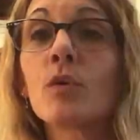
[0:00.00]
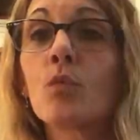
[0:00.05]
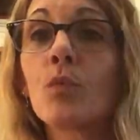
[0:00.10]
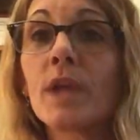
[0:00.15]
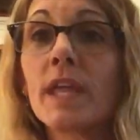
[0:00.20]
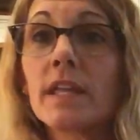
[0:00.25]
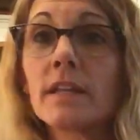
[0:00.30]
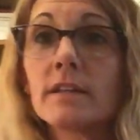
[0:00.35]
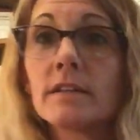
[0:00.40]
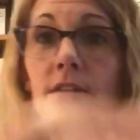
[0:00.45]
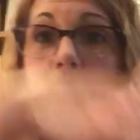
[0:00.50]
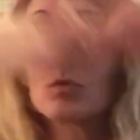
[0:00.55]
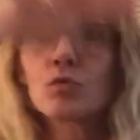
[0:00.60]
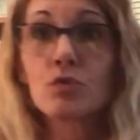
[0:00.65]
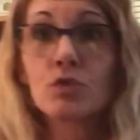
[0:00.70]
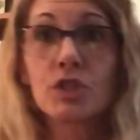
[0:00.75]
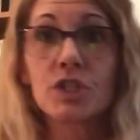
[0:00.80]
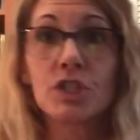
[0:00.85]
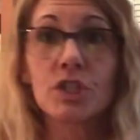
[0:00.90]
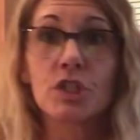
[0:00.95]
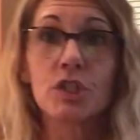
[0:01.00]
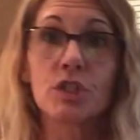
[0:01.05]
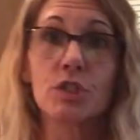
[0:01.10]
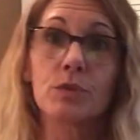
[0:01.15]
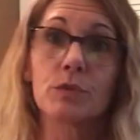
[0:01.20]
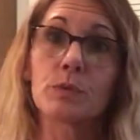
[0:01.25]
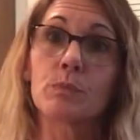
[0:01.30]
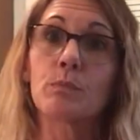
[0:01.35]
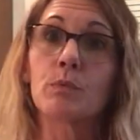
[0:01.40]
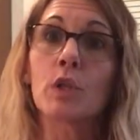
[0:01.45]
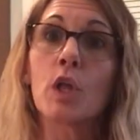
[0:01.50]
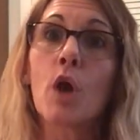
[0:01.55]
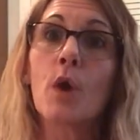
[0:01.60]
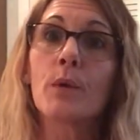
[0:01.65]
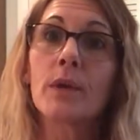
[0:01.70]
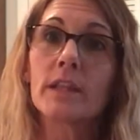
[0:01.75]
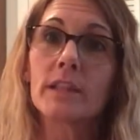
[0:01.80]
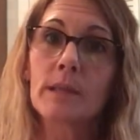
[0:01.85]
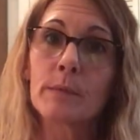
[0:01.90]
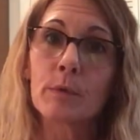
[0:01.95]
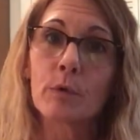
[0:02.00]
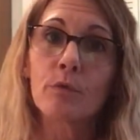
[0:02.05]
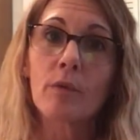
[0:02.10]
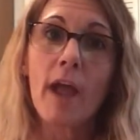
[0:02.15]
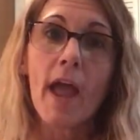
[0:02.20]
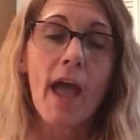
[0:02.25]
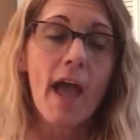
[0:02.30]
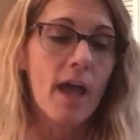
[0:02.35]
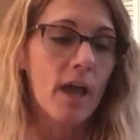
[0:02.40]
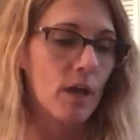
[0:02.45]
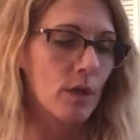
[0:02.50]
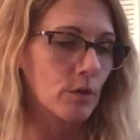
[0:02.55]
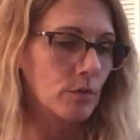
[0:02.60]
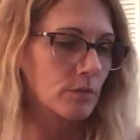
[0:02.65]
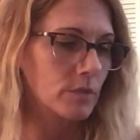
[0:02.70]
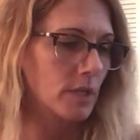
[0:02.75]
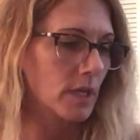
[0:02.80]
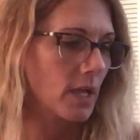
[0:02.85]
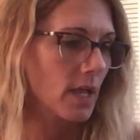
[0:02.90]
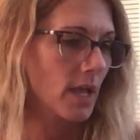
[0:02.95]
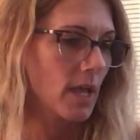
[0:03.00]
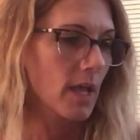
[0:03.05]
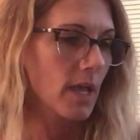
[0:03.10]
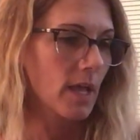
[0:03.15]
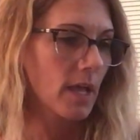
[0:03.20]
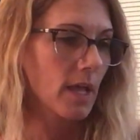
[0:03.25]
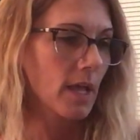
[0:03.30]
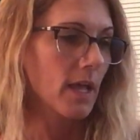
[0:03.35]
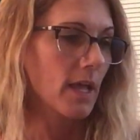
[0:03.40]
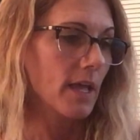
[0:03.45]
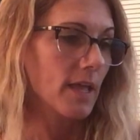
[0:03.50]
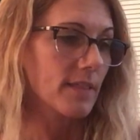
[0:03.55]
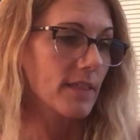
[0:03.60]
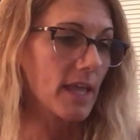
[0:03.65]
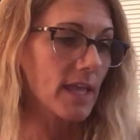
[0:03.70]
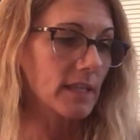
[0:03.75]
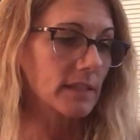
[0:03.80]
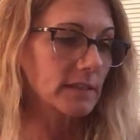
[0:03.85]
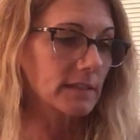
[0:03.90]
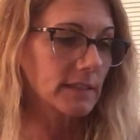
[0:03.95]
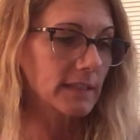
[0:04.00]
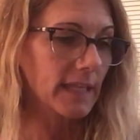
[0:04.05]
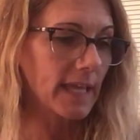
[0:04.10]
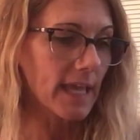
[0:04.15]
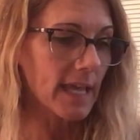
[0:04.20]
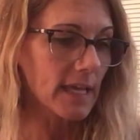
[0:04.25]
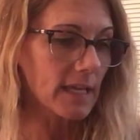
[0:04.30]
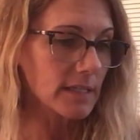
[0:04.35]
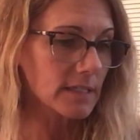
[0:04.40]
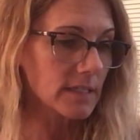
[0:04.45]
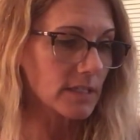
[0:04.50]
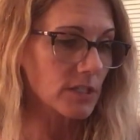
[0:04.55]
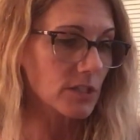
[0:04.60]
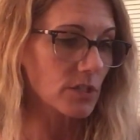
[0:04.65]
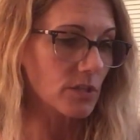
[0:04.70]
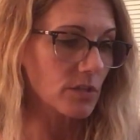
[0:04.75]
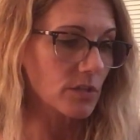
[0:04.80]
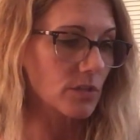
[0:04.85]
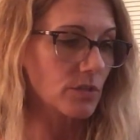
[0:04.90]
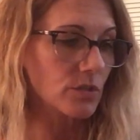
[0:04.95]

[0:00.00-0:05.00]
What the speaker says: the wind blowing them around. They land into the